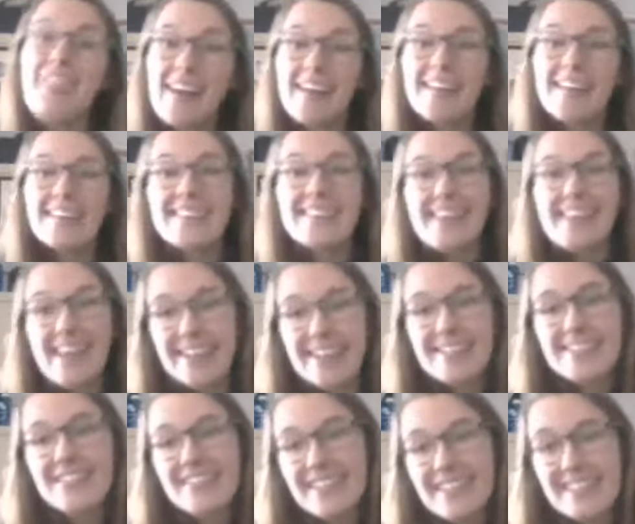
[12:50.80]
Well, the
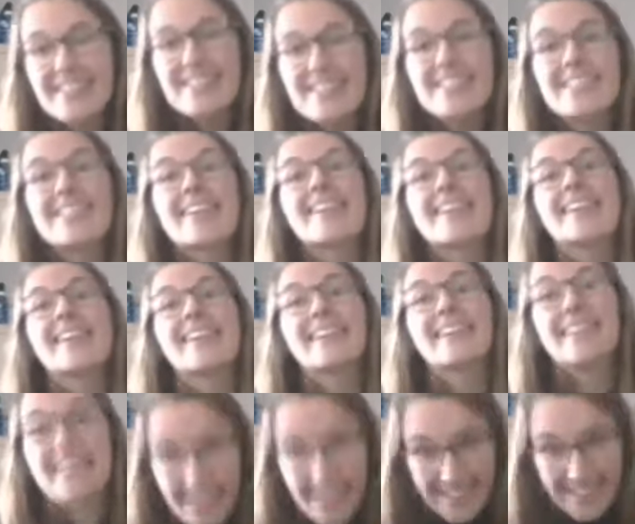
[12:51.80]
answer is
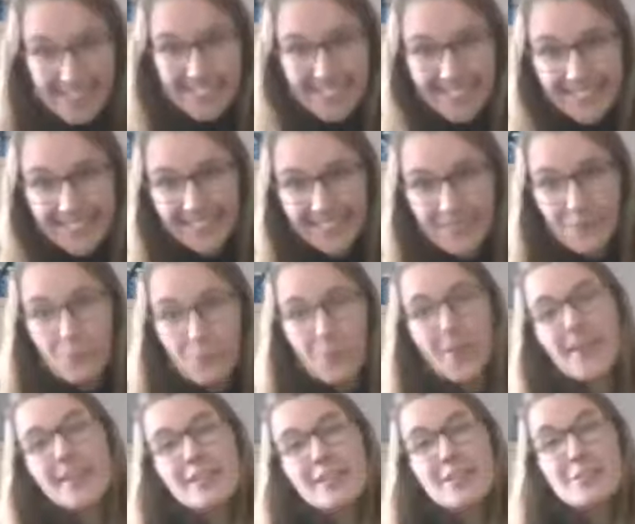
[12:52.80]
yes.
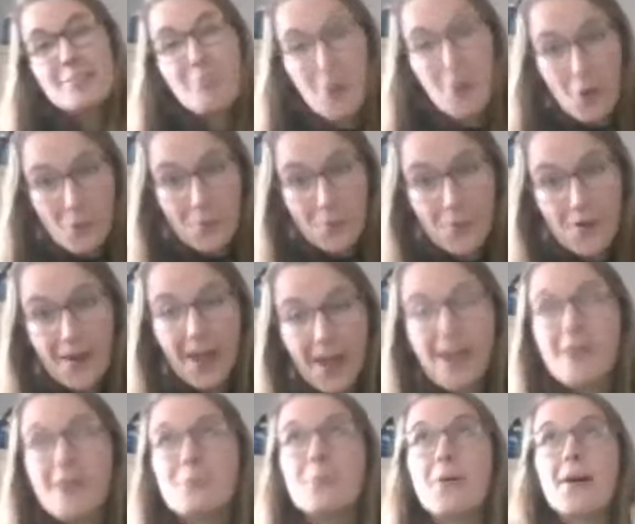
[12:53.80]
Whales poop
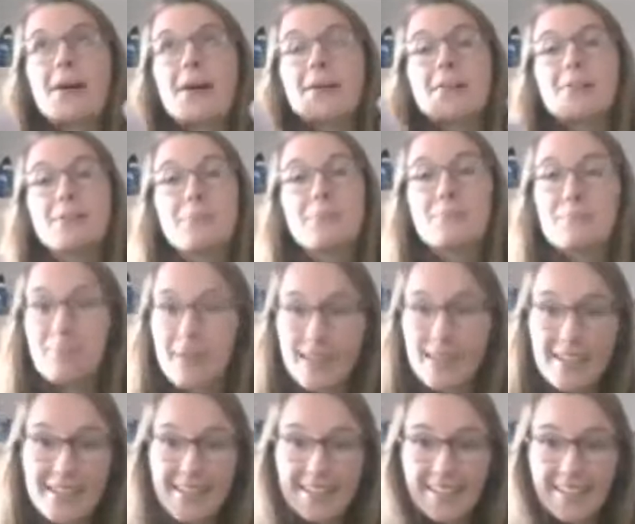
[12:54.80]
and whales
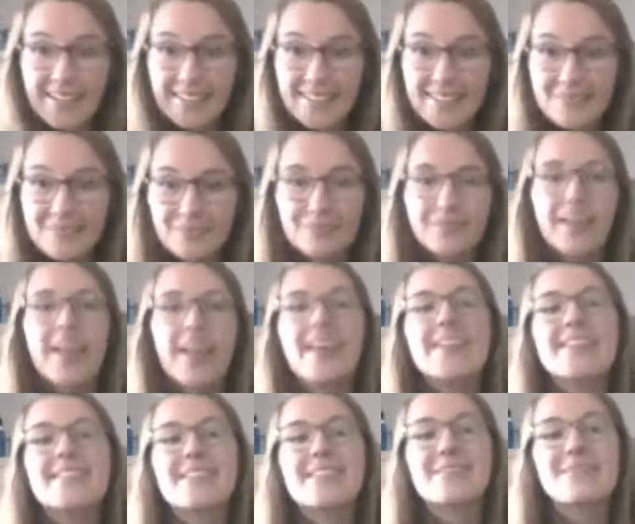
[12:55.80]
pee.
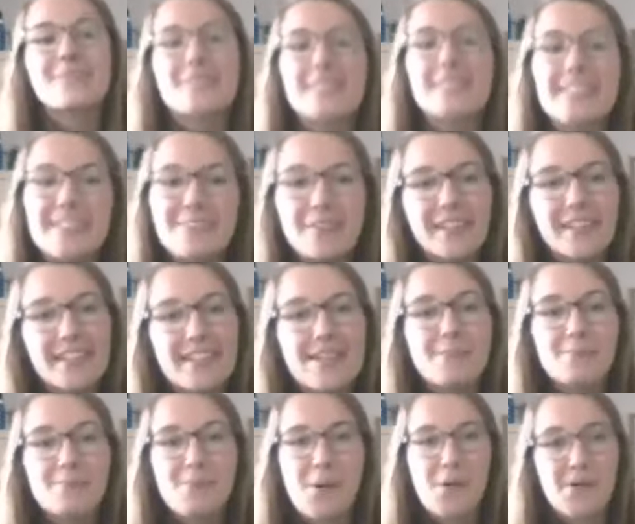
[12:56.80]
And it's a really, really
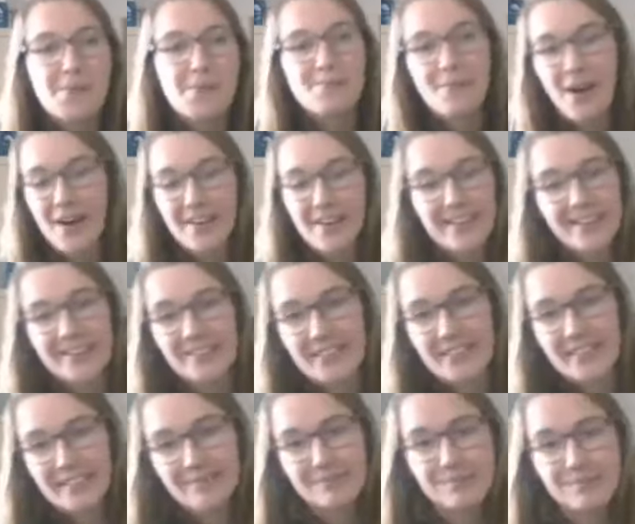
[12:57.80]
important part of
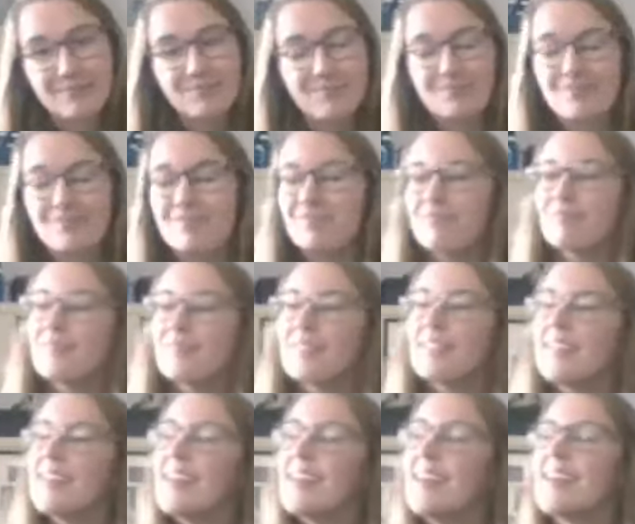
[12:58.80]
it.
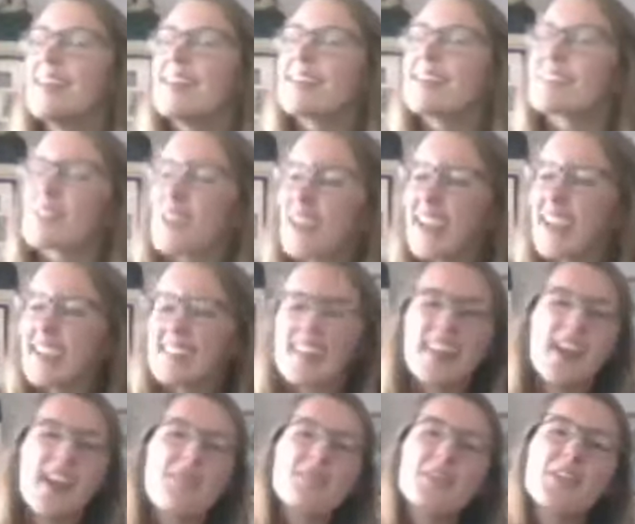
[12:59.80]
So like I
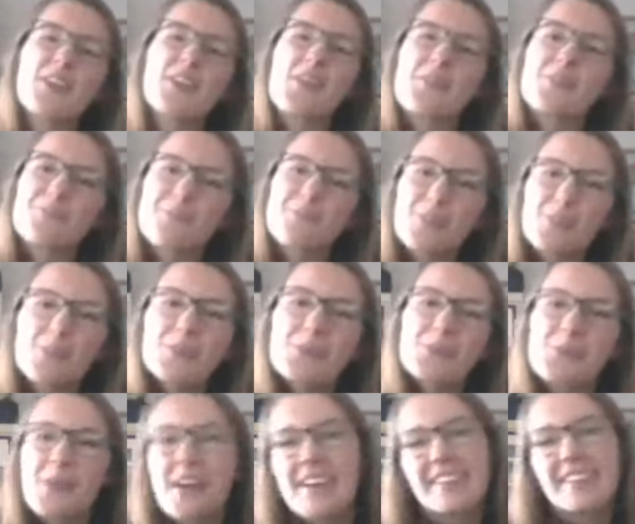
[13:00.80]
said, I'm gonna go
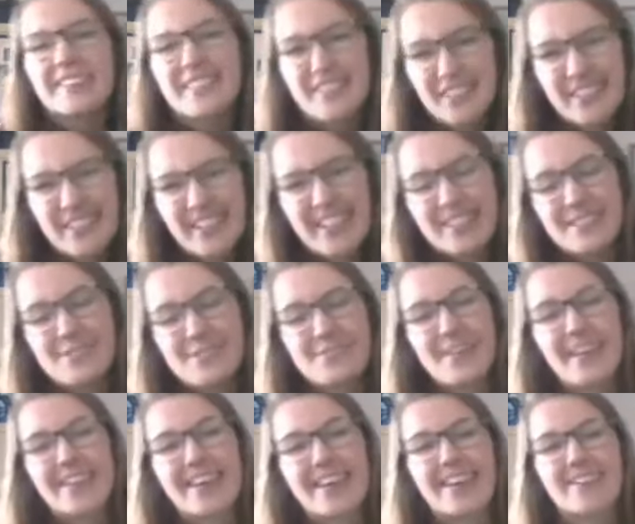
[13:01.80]
full whale nerd on you
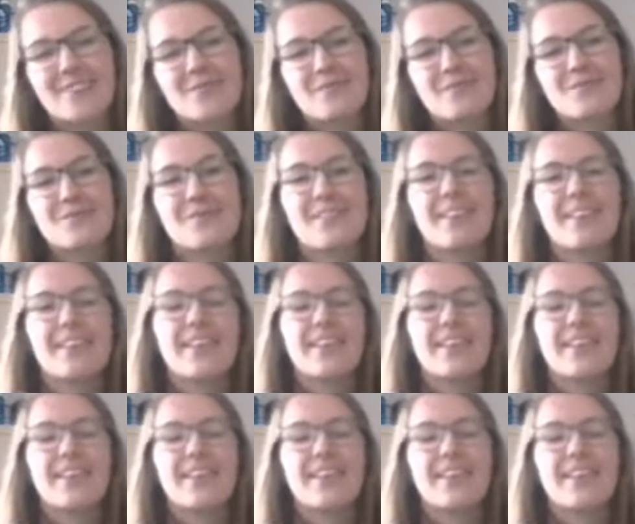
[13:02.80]
right now.